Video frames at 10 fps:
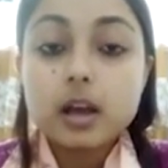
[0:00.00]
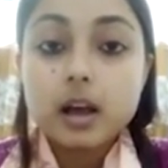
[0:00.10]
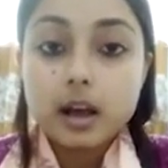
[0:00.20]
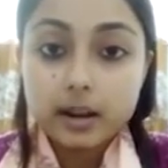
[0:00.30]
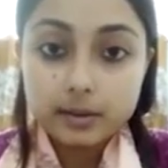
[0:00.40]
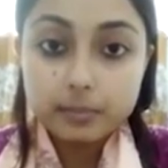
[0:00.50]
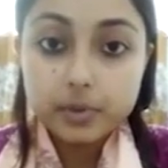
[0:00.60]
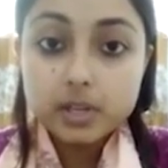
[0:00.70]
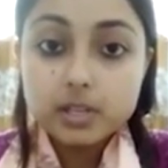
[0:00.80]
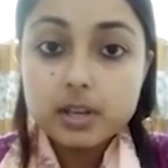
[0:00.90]

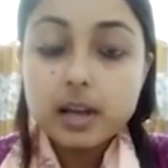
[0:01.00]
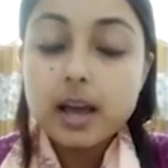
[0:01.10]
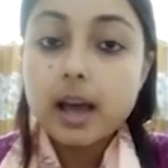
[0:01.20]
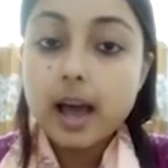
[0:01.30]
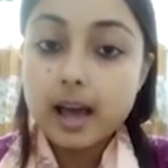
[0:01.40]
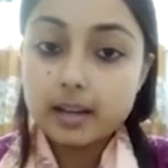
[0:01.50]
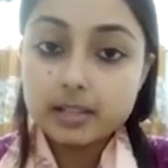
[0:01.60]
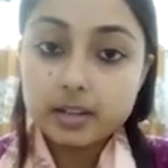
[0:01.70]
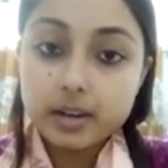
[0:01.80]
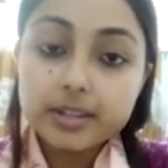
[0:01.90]
alliteration, it is
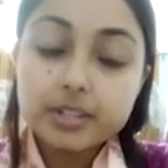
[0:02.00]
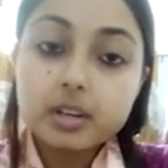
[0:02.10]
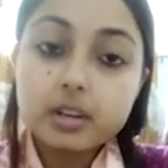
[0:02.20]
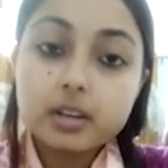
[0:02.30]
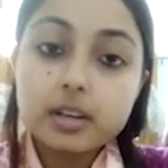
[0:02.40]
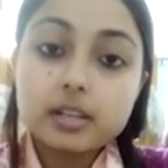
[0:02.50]
the repetition